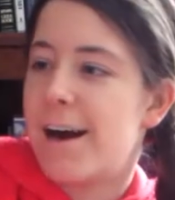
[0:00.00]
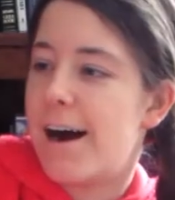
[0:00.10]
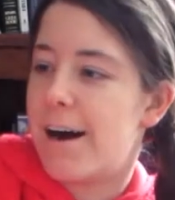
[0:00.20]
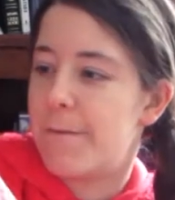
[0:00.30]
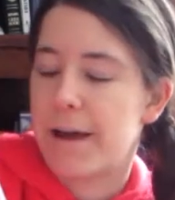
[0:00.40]

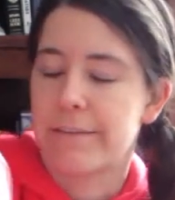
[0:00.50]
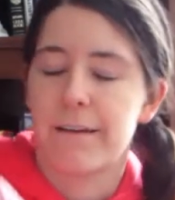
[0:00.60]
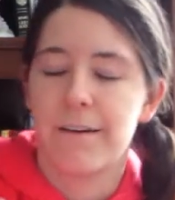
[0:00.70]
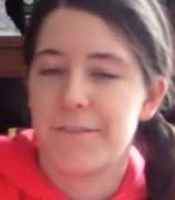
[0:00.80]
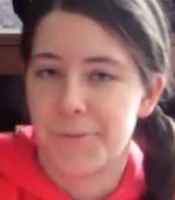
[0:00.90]
Um, I
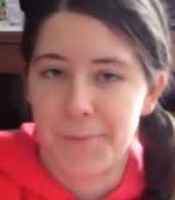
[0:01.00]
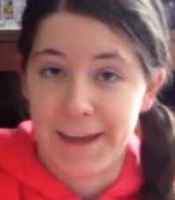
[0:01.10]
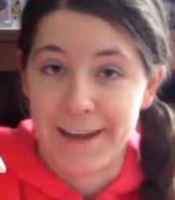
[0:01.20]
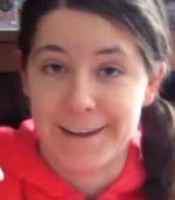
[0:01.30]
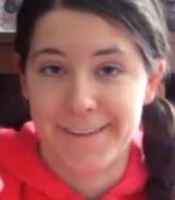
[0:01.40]
love the
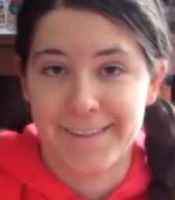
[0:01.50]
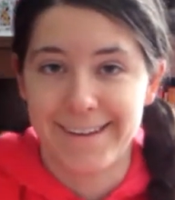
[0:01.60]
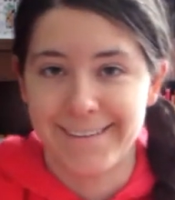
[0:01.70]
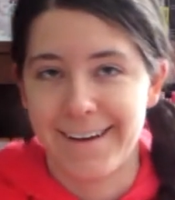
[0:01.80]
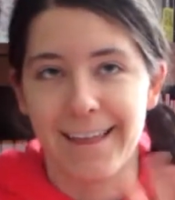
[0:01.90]
pinks.
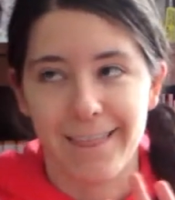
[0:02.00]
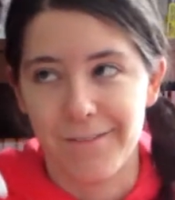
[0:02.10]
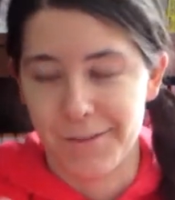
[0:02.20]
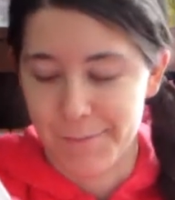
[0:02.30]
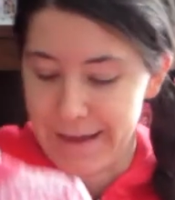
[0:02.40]
I
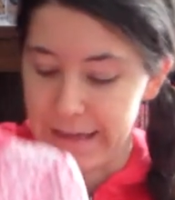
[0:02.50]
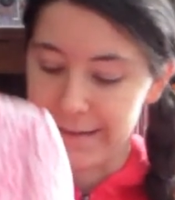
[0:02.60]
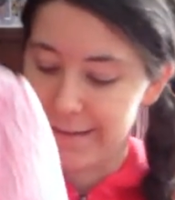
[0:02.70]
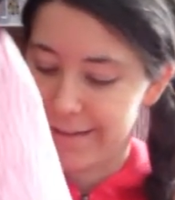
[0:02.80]
love the pinks.